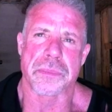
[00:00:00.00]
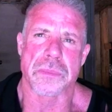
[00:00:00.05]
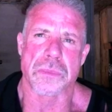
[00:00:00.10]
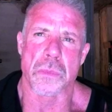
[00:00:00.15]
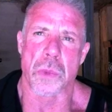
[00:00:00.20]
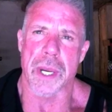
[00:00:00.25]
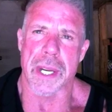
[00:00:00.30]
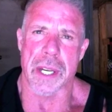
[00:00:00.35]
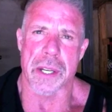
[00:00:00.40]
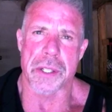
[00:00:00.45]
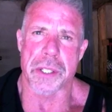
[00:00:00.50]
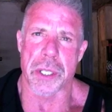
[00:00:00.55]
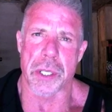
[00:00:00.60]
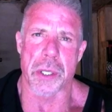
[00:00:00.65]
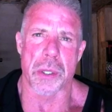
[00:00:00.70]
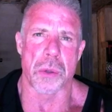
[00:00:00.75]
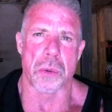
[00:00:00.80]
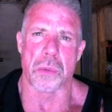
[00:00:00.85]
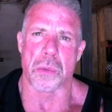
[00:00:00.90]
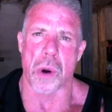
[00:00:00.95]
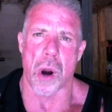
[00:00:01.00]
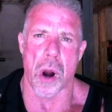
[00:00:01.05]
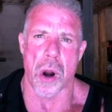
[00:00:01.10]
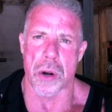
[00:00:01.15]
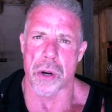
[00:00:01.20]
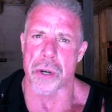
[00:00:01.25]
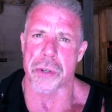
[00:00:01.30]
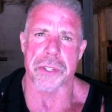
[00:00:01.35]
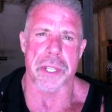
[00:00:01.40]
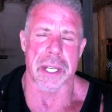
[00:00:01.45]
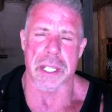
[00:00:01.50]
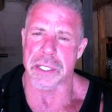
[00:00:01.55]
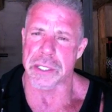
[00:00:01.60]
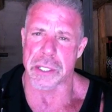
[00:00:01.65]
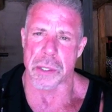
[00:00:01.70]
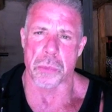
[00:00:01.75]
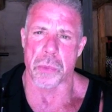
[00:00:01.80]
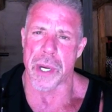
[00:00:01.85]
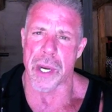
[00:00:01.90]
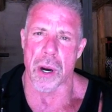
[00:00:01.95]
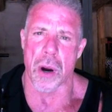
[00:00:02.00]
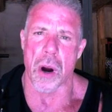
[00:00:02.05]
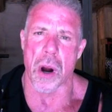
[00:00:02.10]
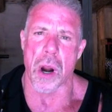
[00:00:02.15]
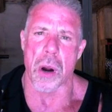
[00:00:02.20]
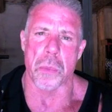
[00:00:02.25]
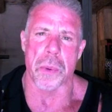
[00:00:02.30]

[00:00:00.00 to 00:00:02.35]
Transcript: We can do harder things than we are.